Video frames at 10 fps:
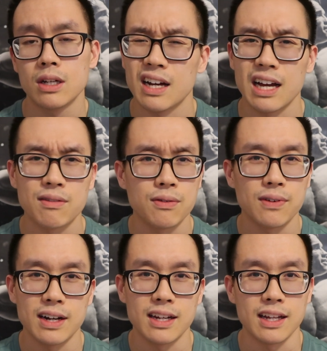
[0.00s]
I have a
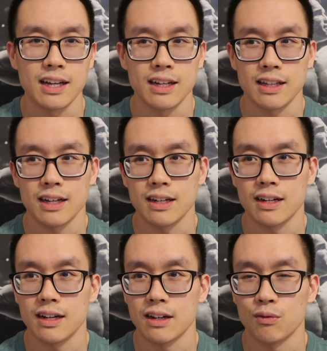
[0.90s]
fun idea that
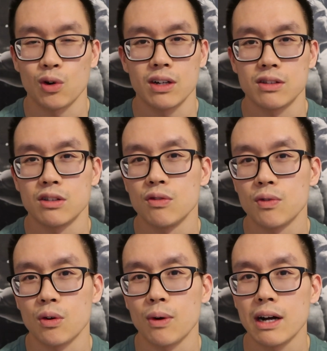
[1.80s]
I wanted to do
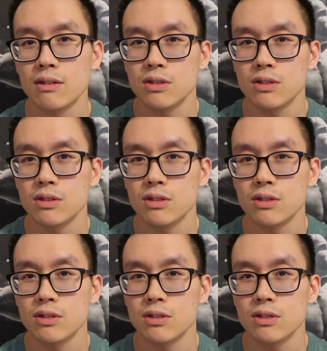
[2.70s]
for a while,